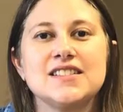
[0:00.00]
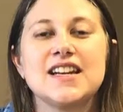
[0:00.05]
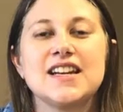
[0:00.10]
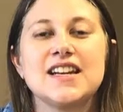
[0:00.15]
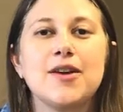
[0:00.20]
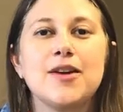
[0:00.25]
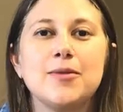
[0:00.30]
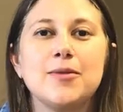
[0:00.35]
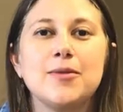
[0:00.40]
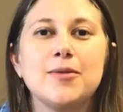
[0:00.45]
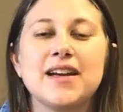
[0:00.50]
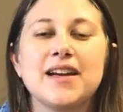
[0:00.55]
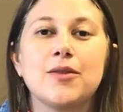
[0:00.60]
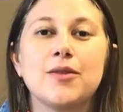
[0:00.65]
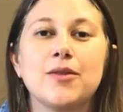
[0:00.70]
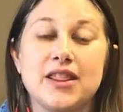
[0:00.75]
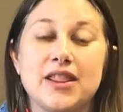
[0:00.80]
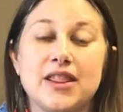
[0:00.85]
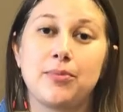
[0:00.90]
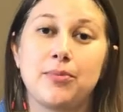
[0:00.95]
Today we
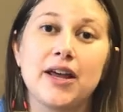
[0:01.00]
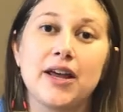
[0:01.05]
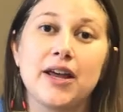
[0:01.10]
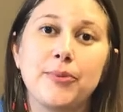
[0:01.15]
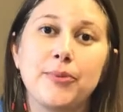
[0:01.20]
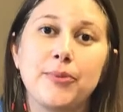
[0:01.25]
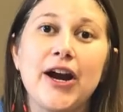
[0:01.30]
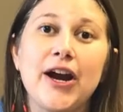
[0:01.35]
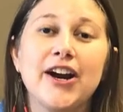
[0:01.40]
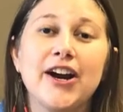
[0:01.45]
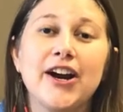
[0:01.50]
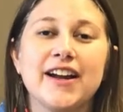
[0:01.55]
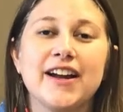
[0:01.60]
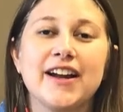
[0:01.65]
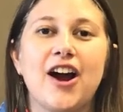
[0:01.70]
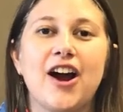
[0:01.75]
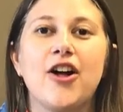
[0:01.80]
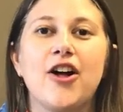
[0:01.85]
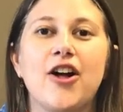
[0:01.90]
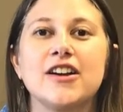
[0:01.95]
begin with the breath prayer
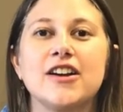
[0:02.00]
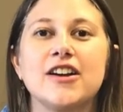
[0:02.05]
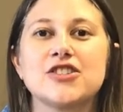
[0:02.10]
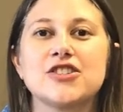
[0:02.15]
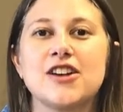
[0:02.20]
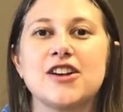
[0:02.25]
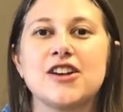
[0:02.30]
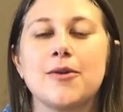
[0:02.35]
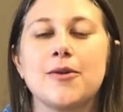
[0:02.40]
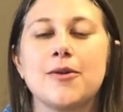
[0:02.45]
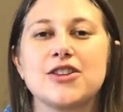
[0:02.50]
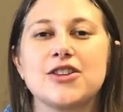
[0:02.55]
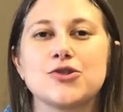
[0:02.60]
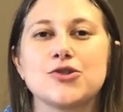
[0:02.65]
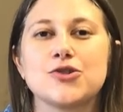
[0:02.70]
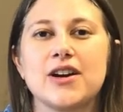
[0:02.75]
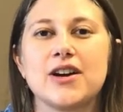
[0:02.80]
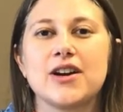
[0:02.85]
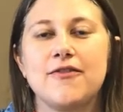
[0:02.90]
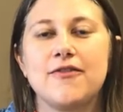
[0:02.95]
and I'll start with a
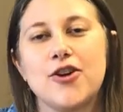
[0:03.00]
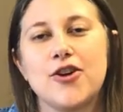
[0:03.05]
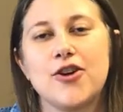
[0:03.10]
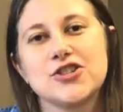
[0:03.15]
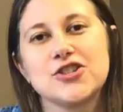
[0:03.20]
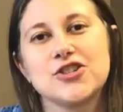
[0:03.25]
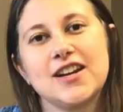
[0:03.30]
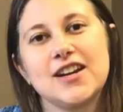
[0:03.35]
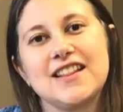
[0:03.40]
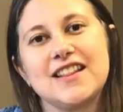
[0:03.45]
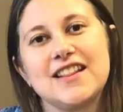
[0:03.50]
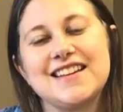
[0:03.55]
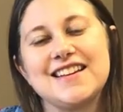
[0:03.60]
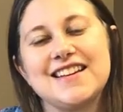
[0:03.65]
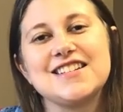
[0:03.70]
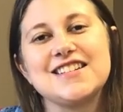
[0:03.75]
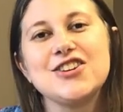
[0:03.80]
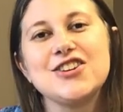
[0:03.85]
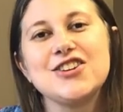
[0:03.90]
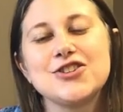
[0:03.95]
short devotion and
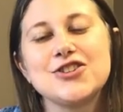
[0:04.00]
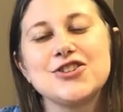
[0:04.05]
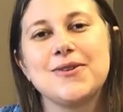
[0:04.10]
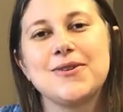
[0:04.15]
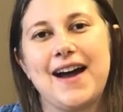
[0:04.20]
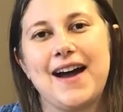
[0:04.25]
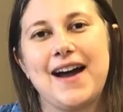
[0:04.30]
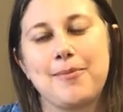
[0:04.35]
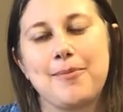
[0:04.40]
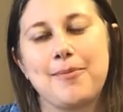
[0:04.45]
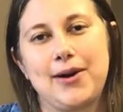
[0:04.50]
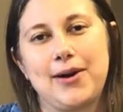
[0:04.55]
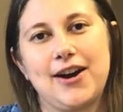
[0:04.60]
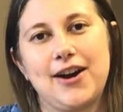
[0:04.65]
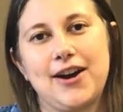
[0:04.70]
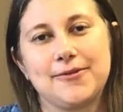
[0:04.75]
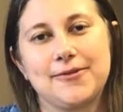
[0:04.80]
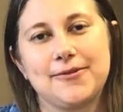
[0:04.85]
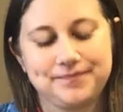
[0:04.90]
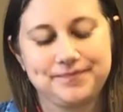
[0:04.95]
then teach you that
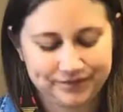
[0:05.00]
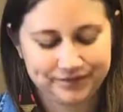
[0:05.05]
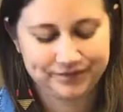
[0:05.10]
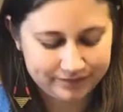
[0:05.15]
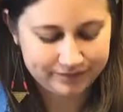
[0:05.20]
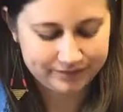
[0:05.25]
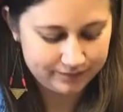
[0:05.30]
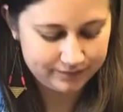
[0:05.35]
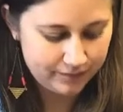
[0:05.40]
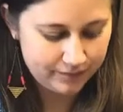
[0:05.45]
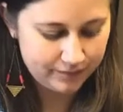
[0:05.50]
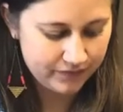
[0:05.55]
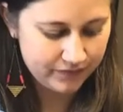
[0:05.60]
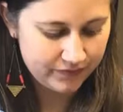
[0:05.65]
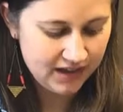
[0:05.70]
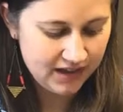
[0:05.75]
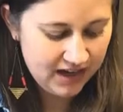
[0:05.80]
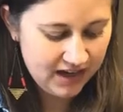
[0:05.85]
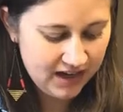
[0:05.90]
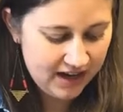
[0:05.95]
prayer.
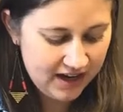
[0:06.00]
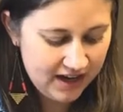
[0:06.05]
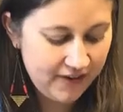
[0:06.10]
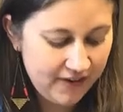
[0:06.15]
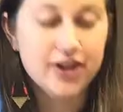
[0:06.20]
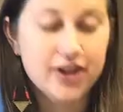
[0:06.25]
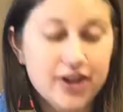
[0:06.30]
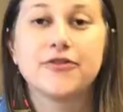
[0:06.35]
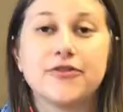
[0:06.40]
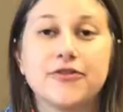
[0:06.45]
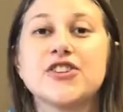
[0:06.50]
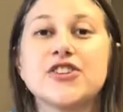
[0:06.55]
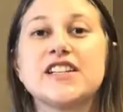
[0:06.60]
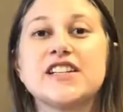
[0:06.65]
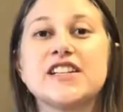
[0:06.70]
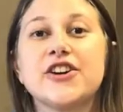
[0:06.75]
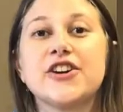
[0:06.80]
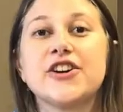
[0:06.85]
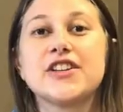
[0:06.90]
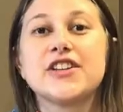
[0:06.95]
I invite you
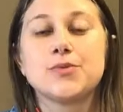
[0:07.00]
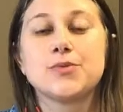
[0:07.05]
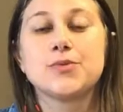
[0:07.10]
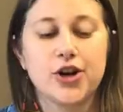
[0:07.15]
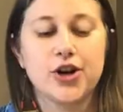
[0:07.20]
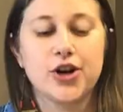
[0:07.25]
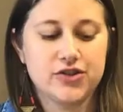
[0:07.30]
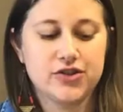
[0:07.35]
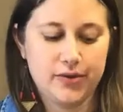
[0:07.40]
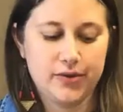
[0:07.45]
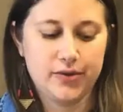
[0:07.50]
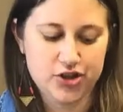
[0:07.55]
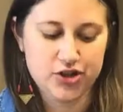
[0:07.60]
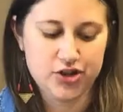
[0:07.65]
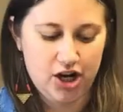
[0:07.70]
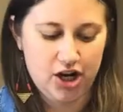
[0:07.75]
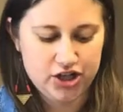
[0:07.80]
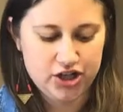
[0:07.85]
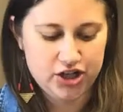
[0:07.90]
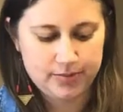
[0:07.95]
first to hear these words from
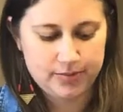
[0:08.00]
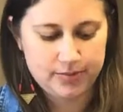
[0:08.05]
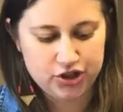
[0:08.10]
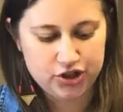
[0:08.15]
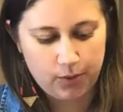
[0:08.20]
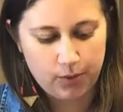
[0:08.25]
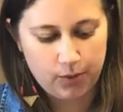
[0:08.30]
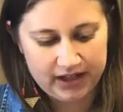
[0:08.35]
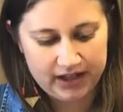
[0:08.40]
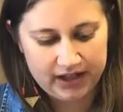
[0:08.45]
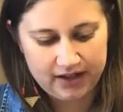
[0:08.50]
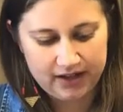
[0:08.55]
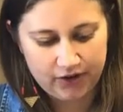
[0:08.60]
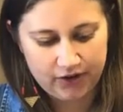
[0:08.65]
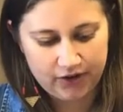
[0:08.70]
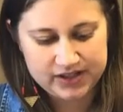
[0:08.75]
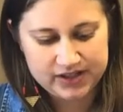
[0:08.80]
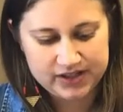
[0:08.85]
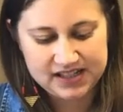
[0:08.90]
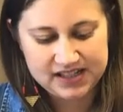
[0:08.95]
John chapter 20
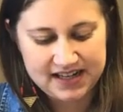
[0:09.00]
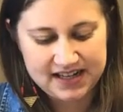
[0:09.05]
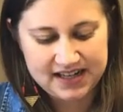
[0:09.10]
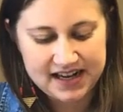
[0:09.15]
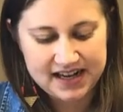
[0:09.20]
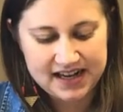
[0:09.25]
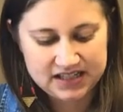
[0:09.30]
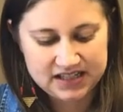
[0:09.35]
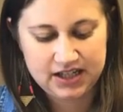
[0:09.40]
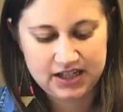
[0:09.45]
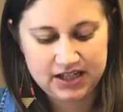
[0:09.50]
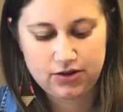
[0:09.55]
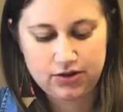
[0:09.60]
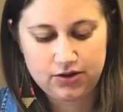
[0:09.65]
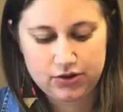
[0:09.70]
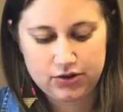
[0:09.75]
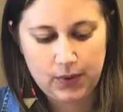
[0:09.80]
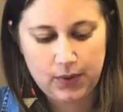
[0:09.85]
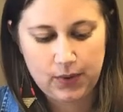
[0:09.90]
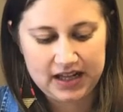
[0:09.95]
verses 19
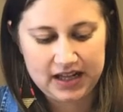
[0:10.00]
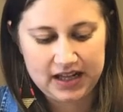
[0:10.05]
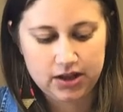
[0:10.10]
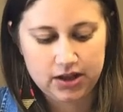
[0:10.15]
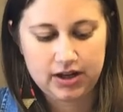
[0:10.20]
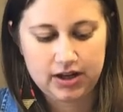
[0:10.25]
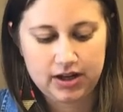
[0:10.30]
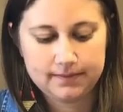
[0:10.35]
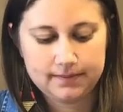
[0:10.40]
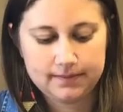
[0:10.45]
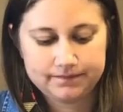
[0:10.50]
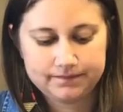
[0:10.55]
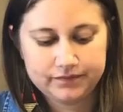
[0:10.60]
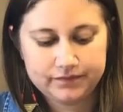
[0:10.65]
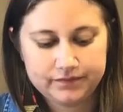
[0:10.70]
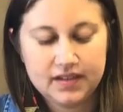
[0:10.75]
through 23.